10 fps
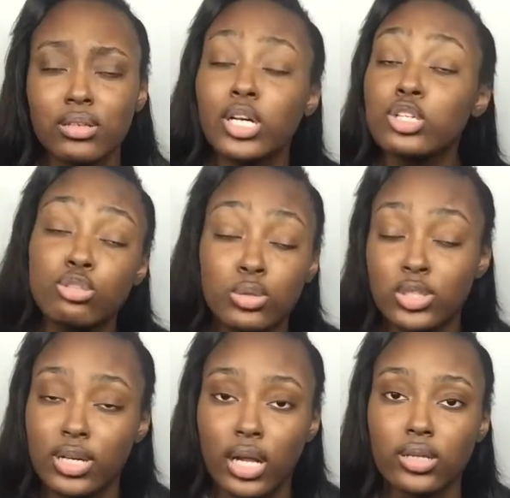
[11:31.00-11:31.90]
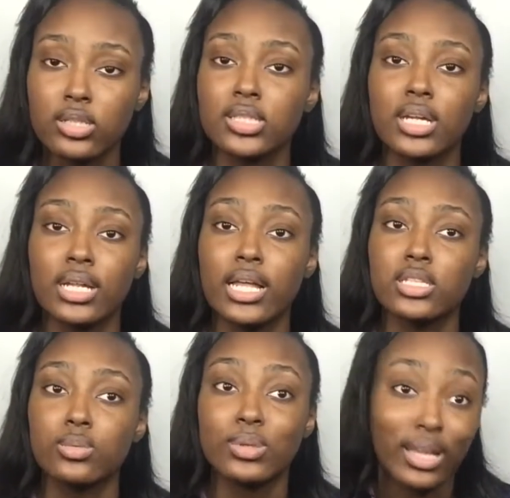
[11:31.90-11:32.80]
under $200, and
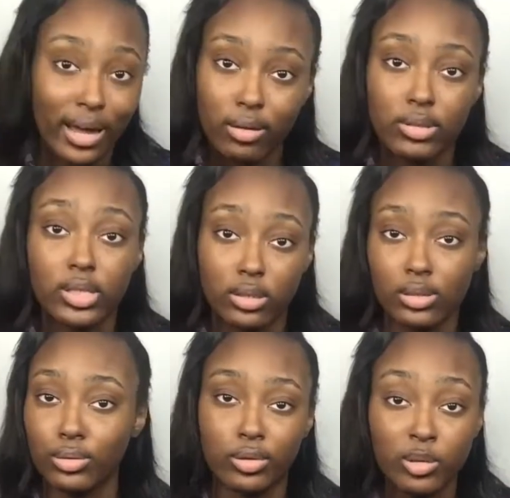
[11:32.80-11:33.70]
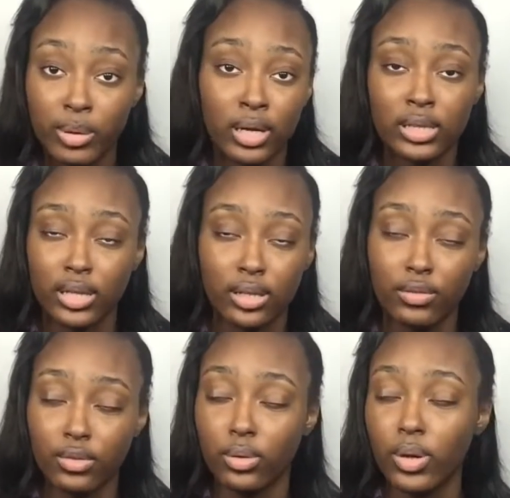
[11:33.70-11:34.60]
that's without the little coupon that they
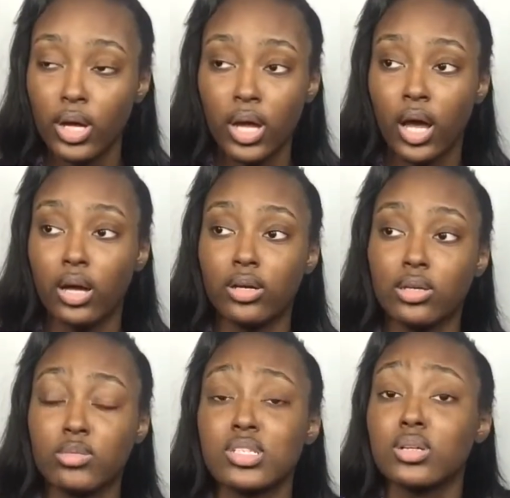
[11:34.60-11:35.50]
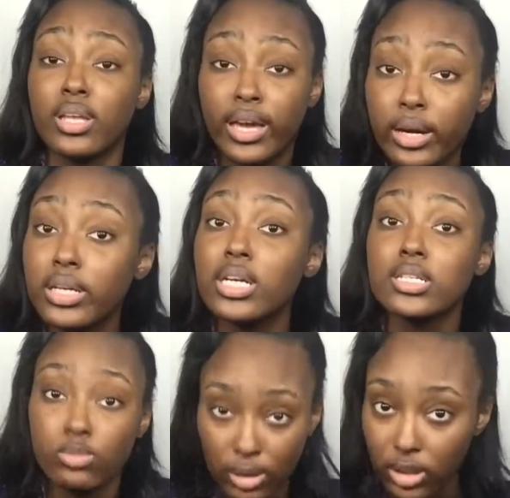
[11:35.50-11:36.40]
give you. So the hair
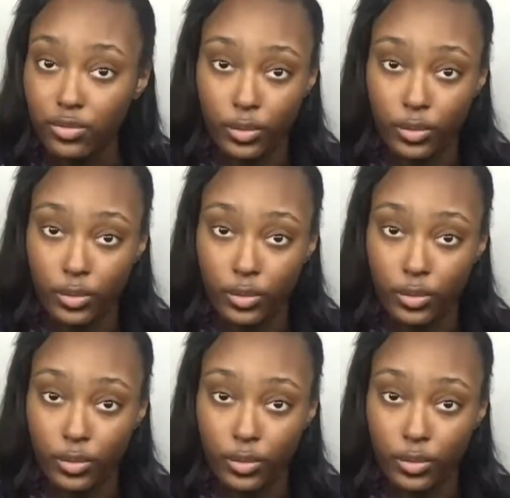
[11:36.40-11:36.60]
is really